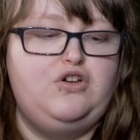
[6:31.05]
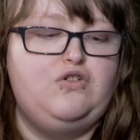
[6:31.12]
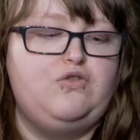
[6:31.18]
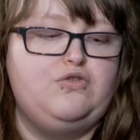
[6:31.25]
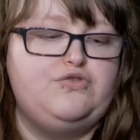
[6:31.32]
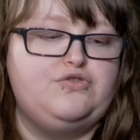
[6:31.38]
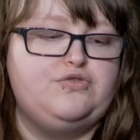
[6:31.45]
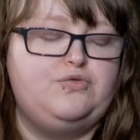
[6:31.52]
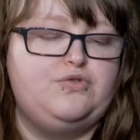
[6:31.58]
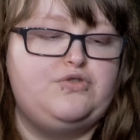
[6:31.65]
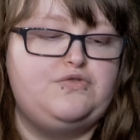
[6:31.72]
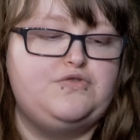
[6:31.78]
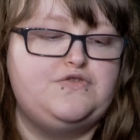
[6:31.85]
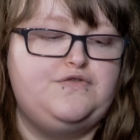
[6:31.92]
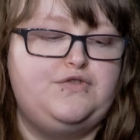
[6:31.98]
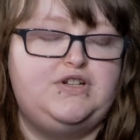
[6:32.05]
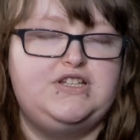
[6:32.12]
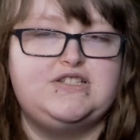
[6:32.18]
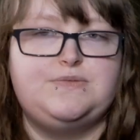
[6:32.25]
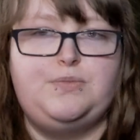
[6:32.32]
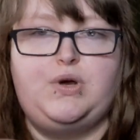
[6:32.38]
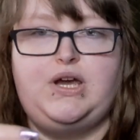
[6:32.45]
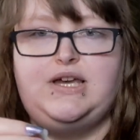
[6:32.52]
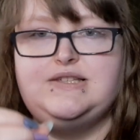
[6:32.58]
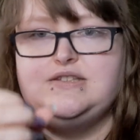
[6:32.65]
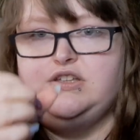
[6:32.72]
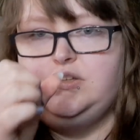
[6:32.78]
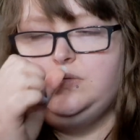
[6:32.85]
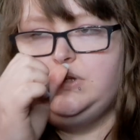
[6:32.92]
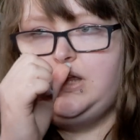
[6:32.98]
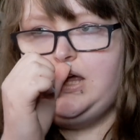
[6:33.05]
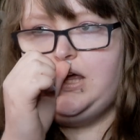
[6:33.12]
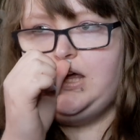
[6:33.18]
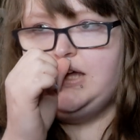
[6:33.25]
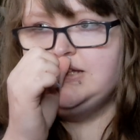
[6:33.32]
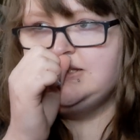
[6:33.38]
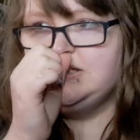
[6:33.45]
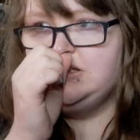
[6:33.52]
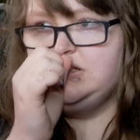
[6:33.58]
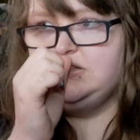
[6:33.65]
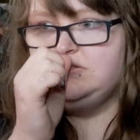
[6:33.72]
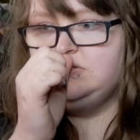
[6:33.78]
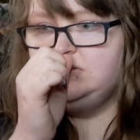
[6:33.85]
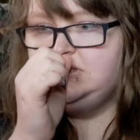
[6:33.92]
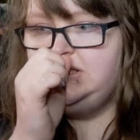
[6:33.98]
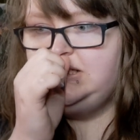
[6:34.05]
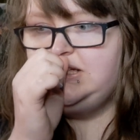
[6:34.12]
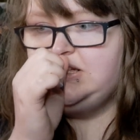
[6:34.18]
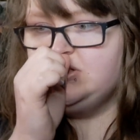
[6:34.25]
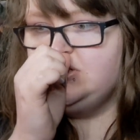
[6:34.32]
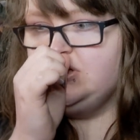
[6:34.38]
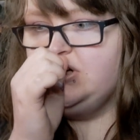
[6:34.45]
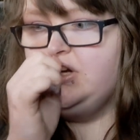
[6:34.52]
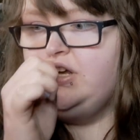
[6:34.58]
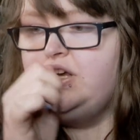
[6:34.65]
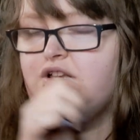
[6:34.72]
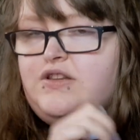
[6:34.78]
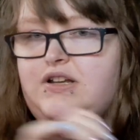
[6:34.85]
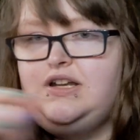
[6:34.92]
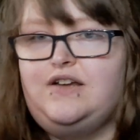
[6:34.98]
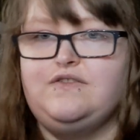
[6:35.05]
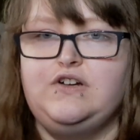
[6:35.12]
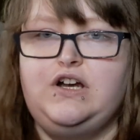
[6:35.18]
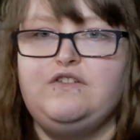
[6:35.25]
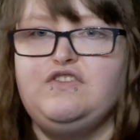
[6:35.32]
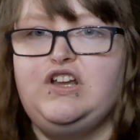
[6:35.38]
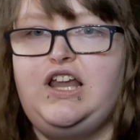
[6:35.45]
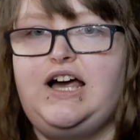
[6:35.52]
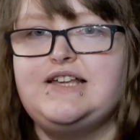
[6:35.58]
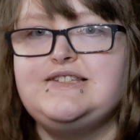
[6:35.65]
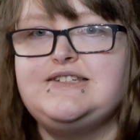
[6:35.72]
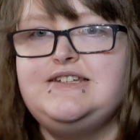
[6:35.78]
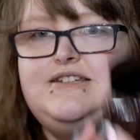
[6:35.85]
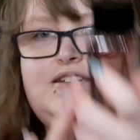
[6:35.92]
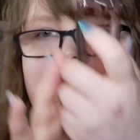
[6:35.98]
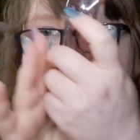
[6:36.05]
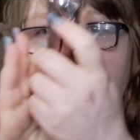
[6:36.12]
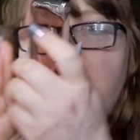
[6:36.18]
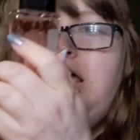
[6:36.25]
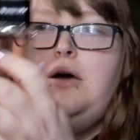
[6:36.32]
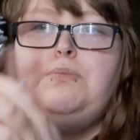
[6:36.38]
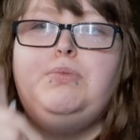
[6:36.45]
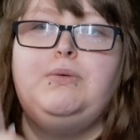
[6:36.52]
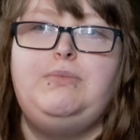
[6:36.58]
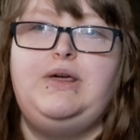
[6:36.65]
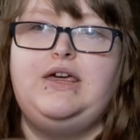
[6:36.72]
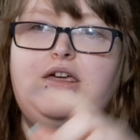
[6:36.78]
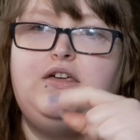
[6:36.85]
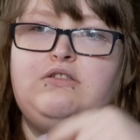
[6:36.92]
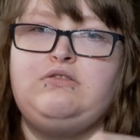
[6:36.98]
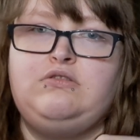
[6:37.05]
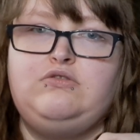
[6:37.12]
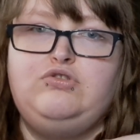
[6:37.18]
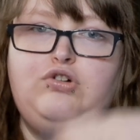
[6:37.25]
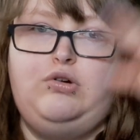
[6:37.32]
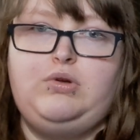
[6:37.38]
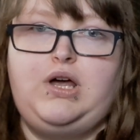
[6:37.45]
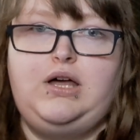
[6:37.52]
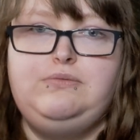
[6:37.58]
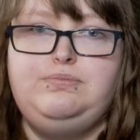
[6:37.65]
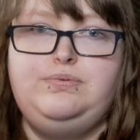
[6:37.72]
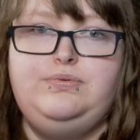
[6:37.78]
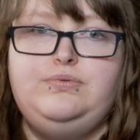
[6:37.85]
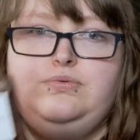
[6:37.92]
or those fruity sprays that you would get as a teenager that never ever lasted, but make it grown up,